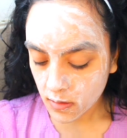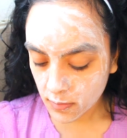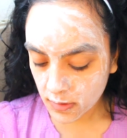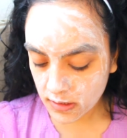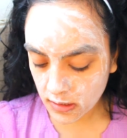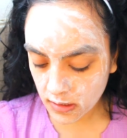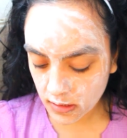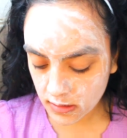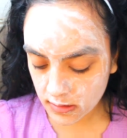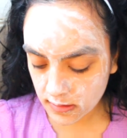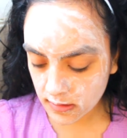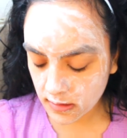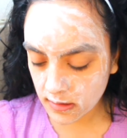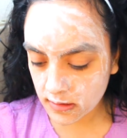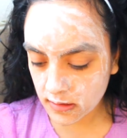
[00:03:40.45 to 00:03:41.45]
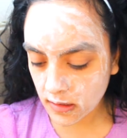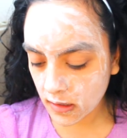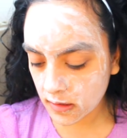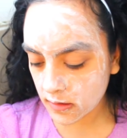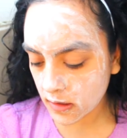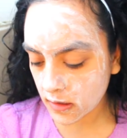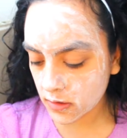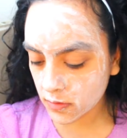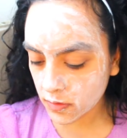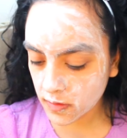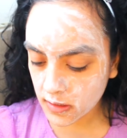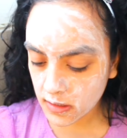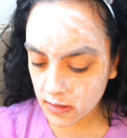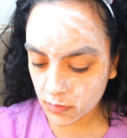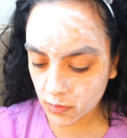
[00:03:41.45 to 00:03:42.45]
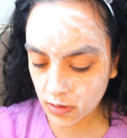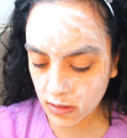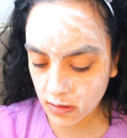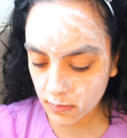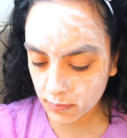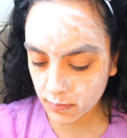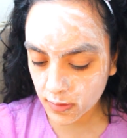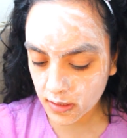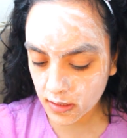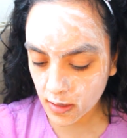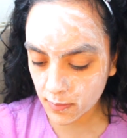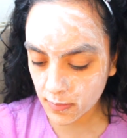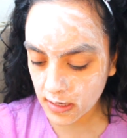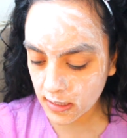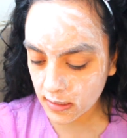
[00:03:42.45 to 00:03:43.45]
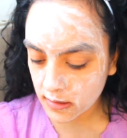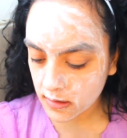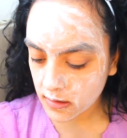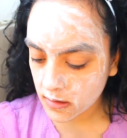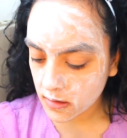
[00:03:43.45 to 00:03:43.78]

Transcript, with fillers: But it it I don't think it will become like,